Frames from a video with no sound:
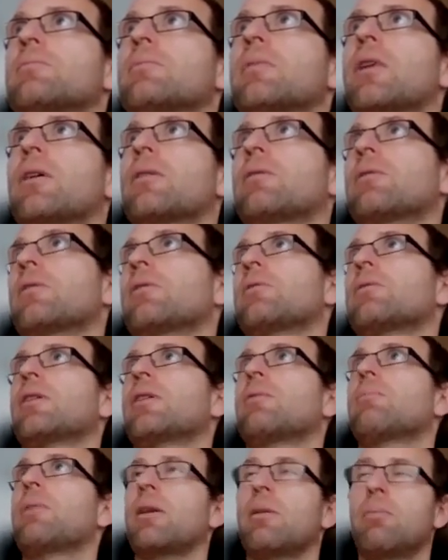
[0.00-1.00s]
yeah,
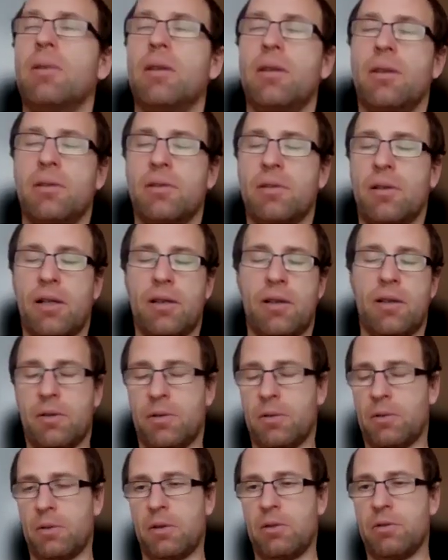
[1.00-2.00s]
there may be, like
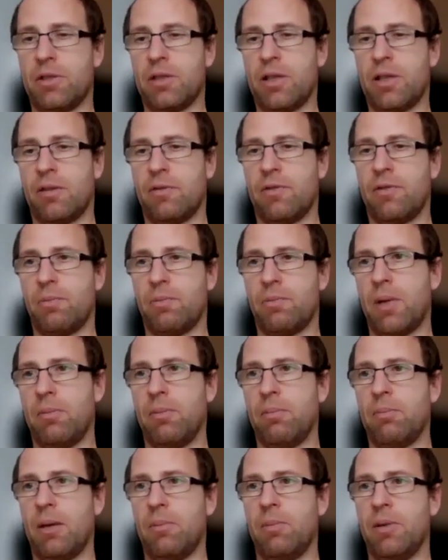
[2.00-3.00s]
you said,
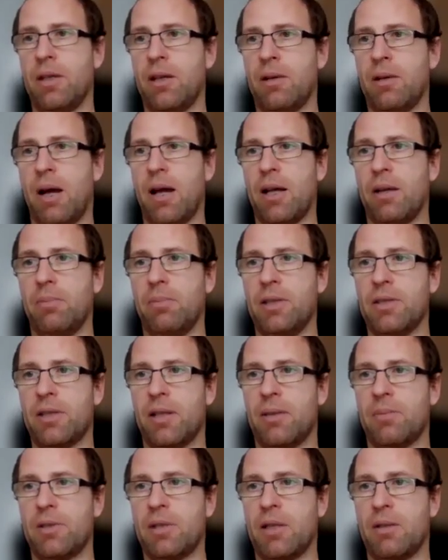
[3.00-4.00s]
maybe there might be
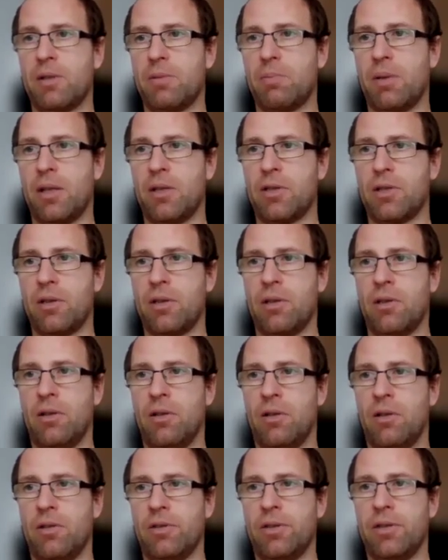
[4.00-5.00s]
some
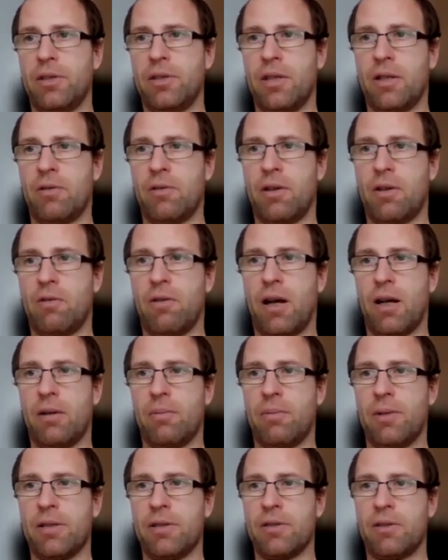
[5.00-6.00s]
special auditing
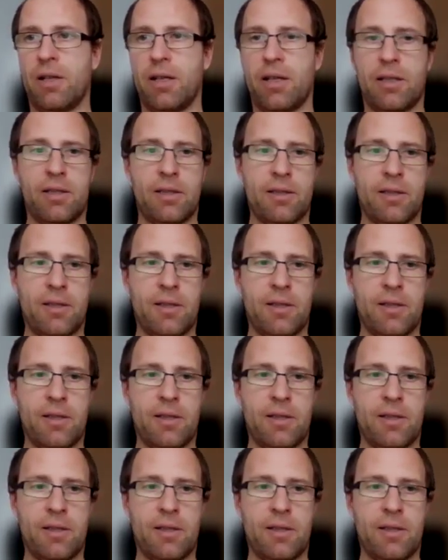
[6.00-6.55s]
requirements, right?